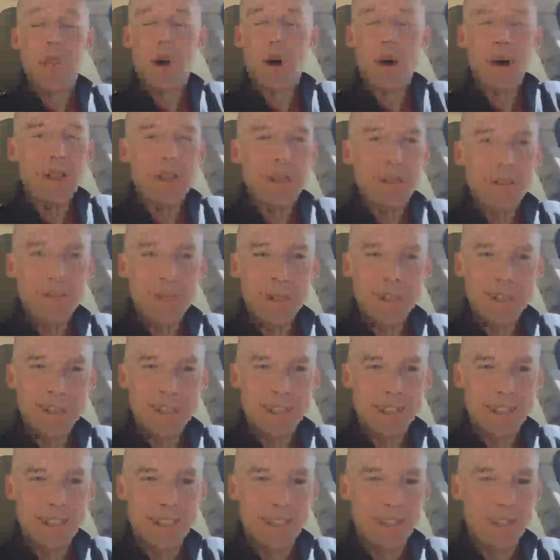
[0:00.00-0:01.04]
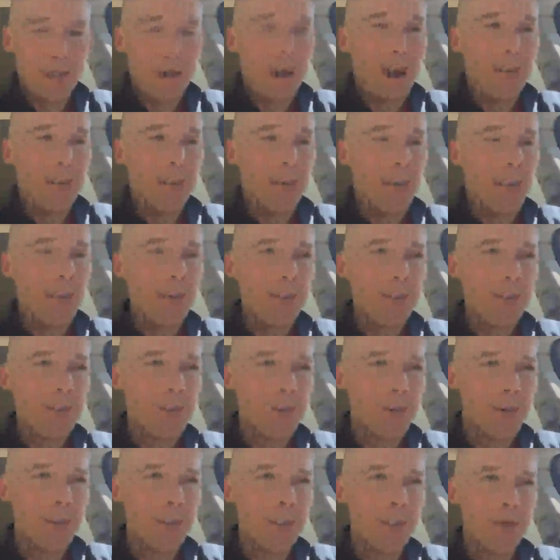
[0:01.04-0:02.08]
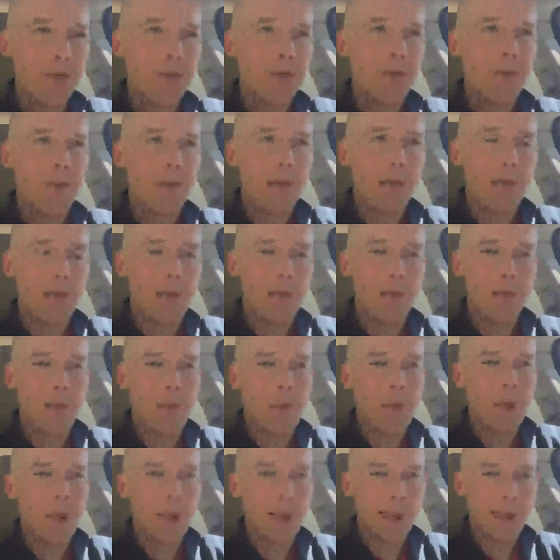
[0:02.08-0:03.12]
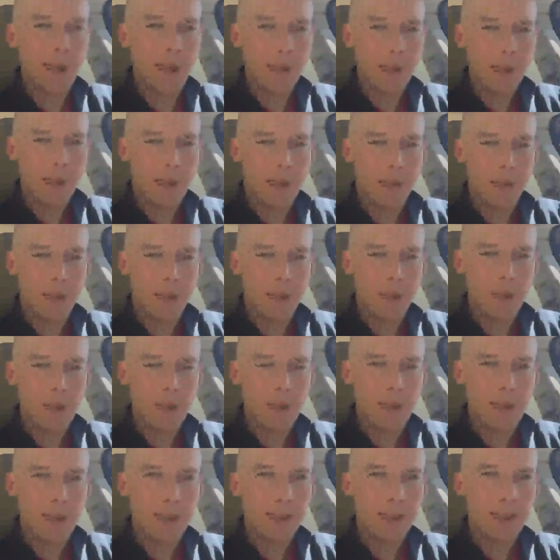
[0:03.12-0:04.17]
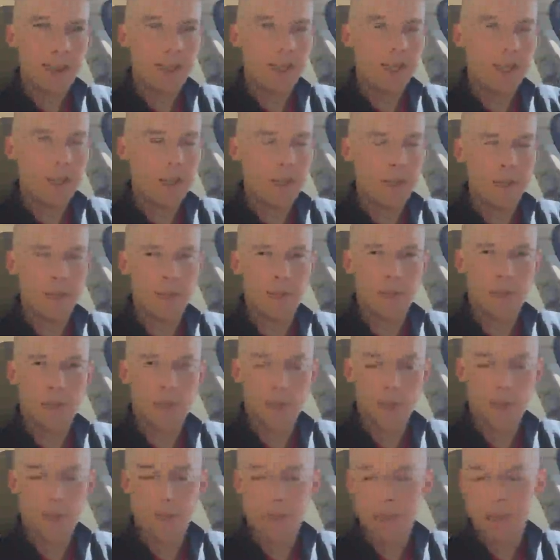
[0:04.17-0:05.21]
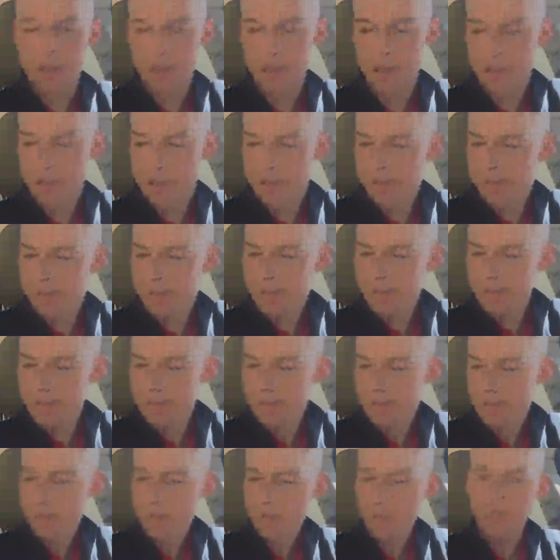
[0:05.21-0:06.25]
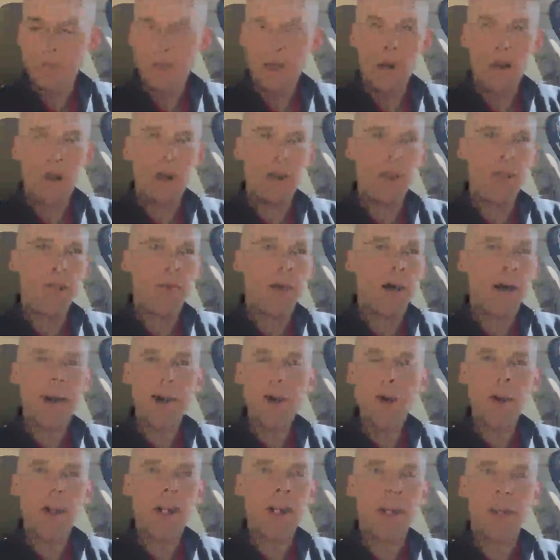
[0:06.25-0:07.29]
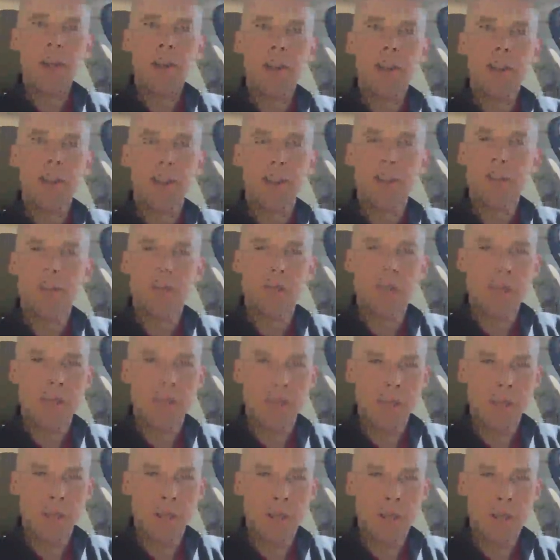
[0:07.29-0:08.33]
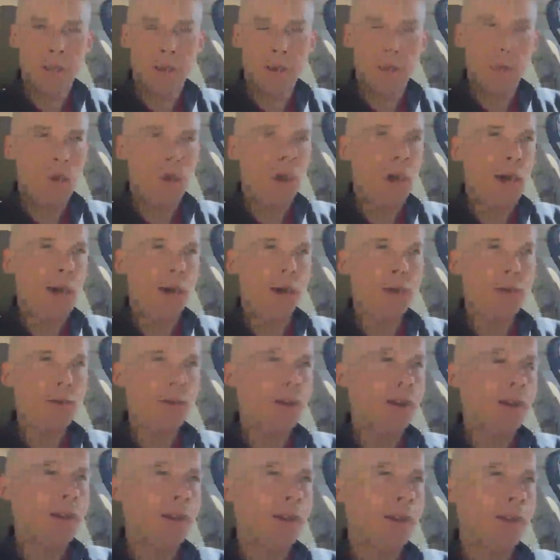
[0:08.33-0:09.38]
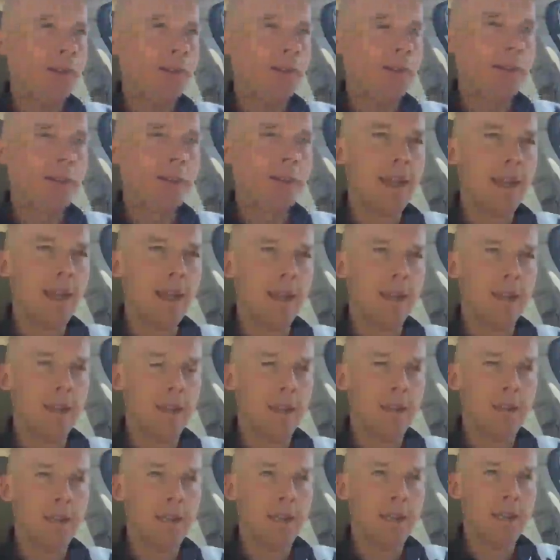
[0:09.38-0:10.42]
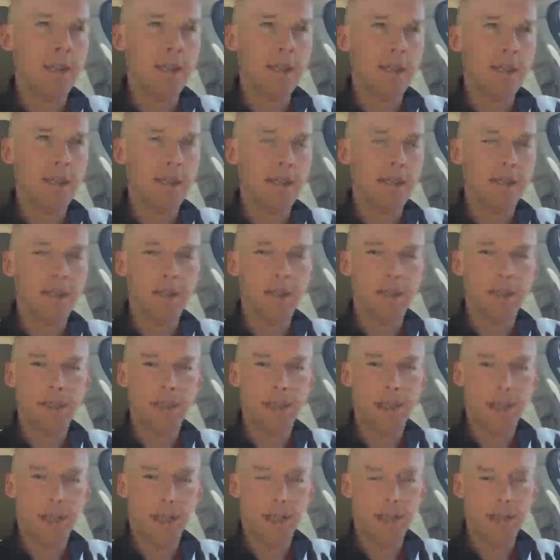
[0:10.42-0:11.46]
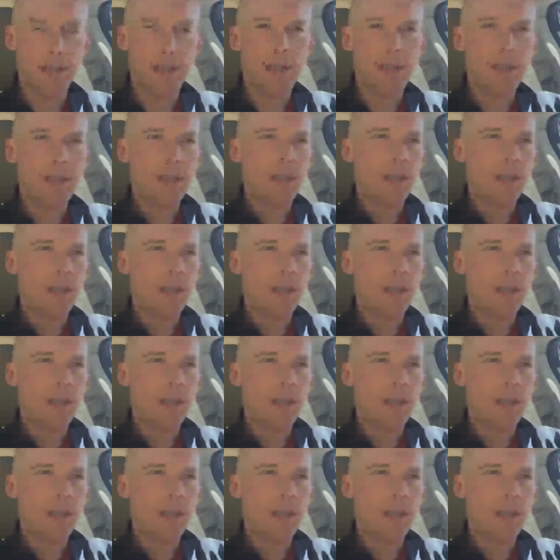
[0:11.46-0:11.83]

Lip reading: all that being said, I'm probably going to be making my way downtown this weekend and getting some footage because I don't actually live in downtown Ottawa. I don't think I could stand living in a city these days.